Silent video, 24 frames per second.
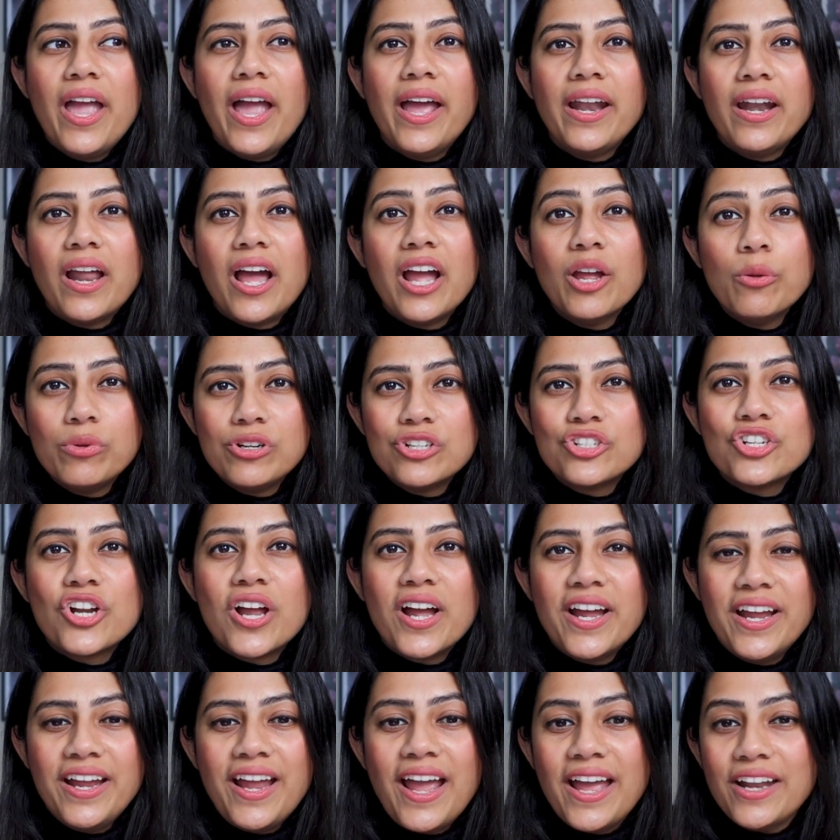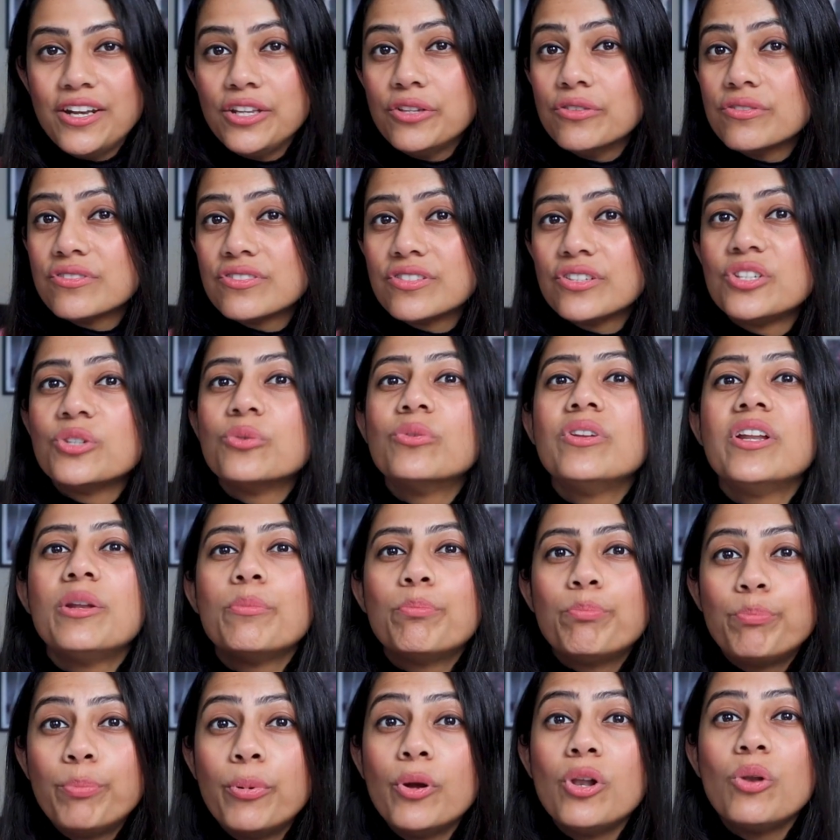and I will try and use the tool
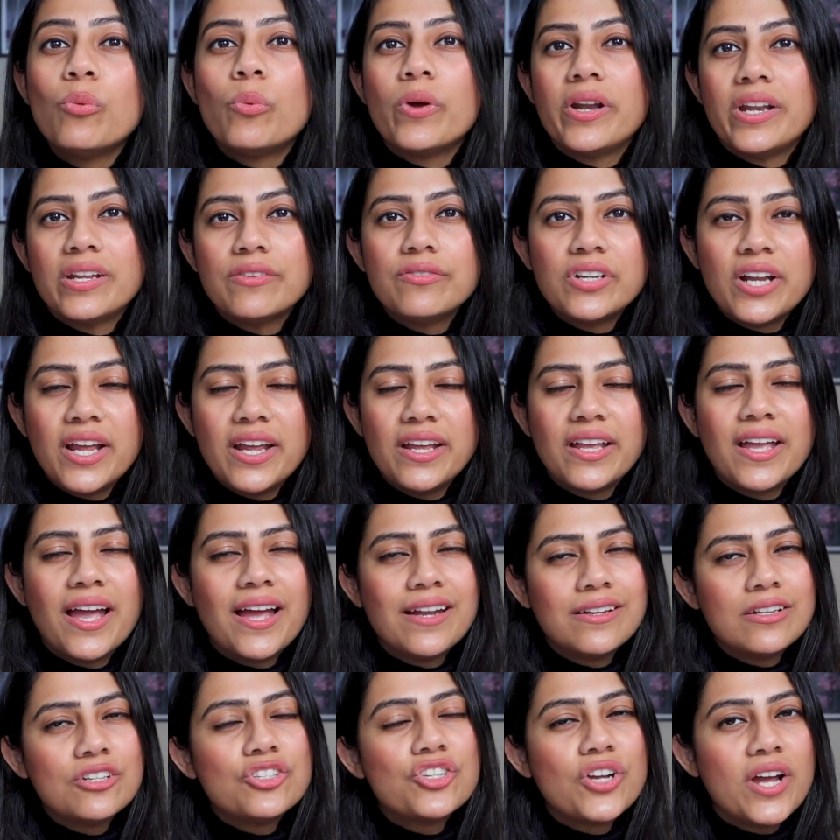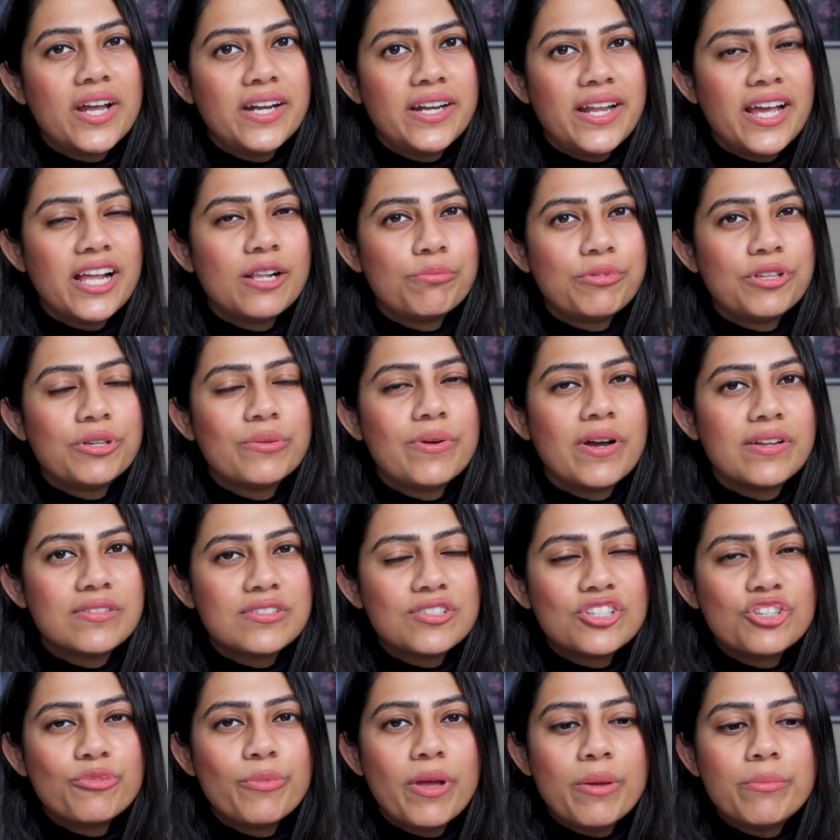and pull whatever I can to try and help you out.
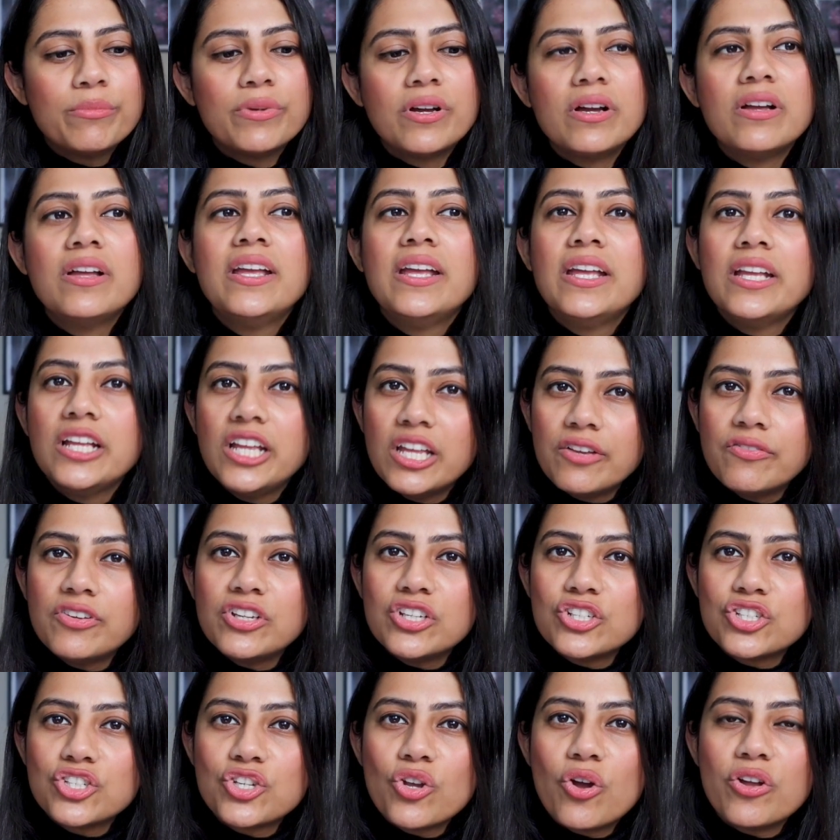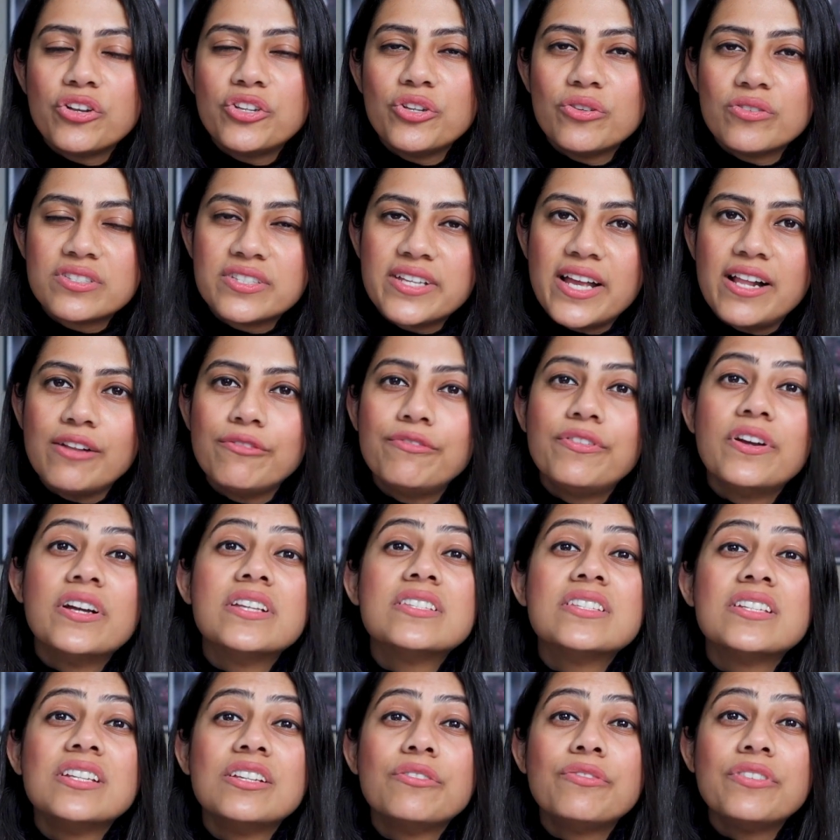So remember, give it a shot yourself
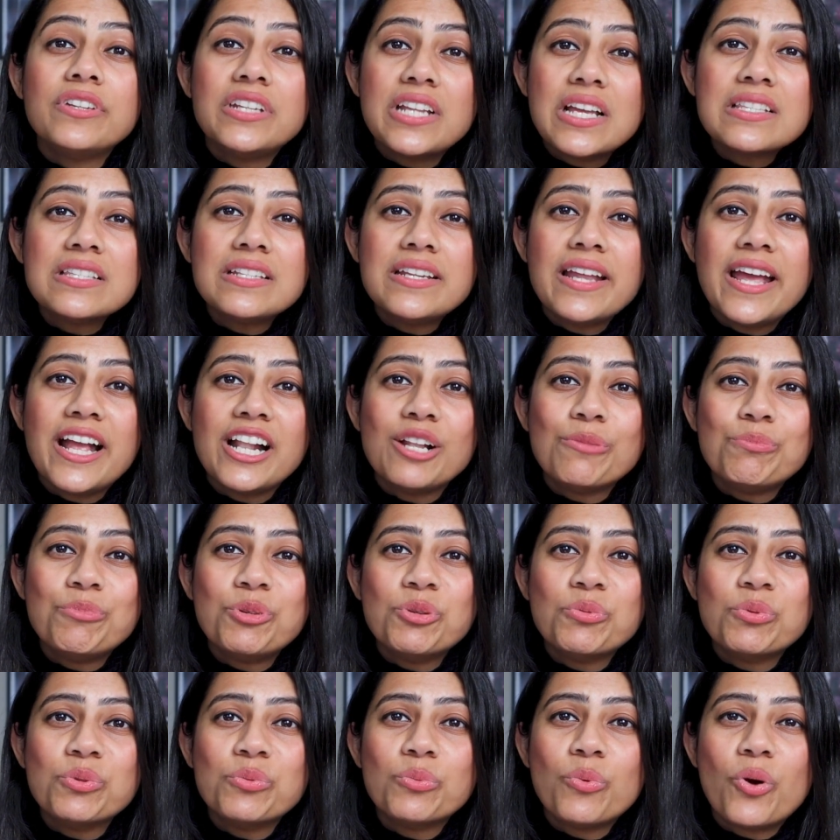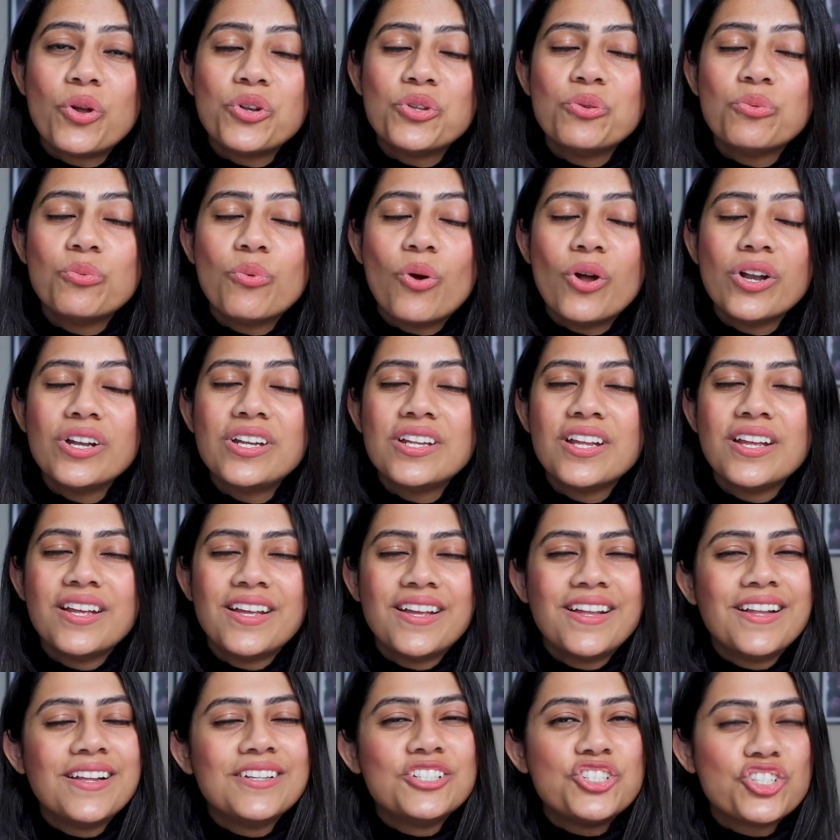first, and if it doesn't help you with what you want,
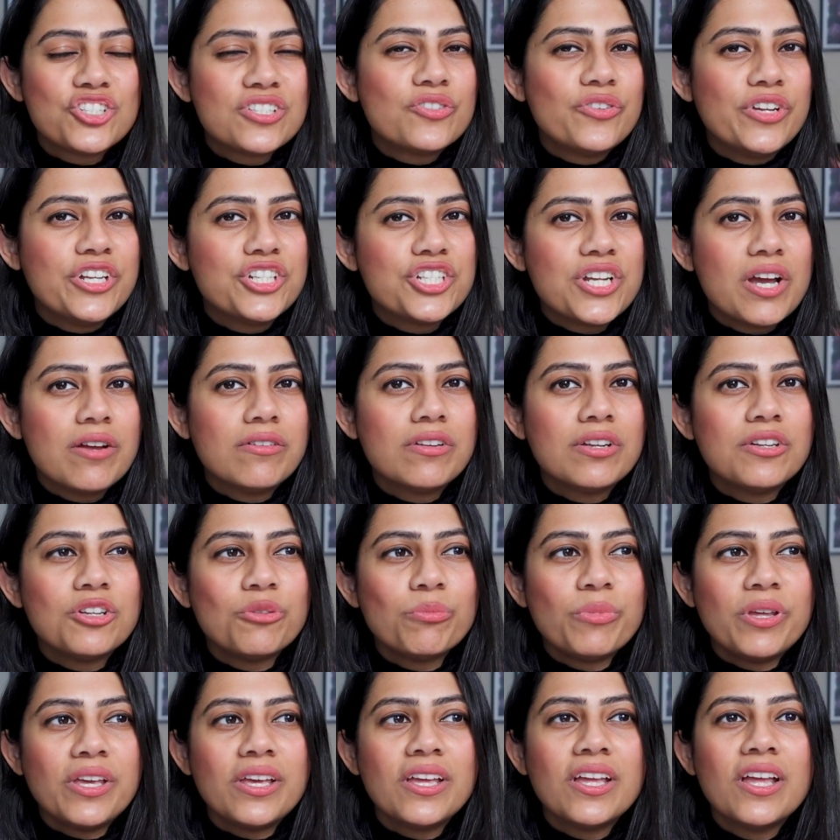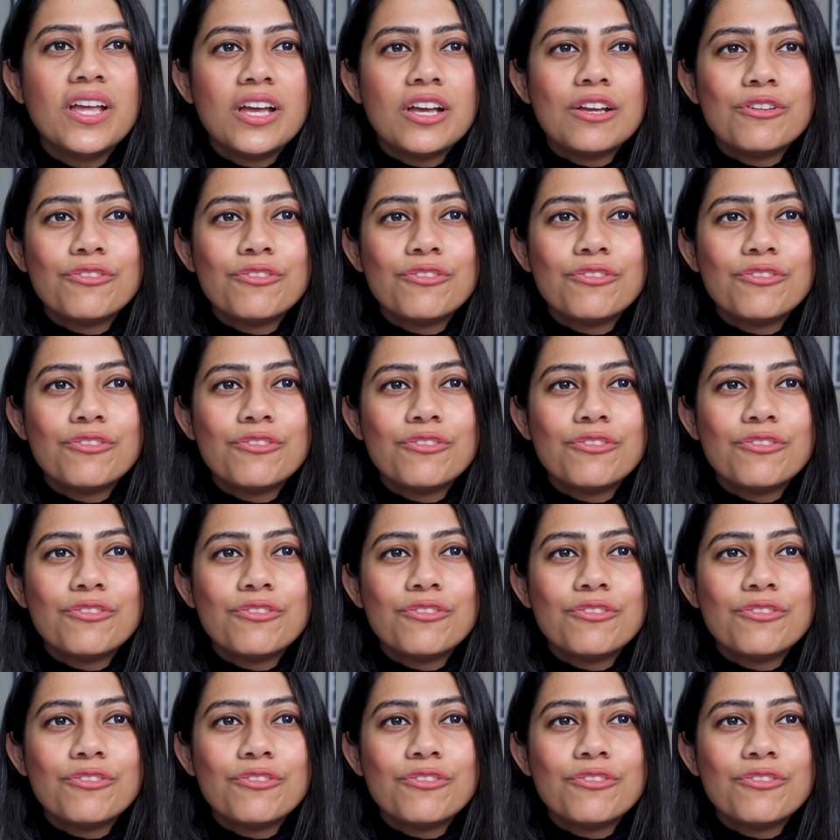just reach out to me.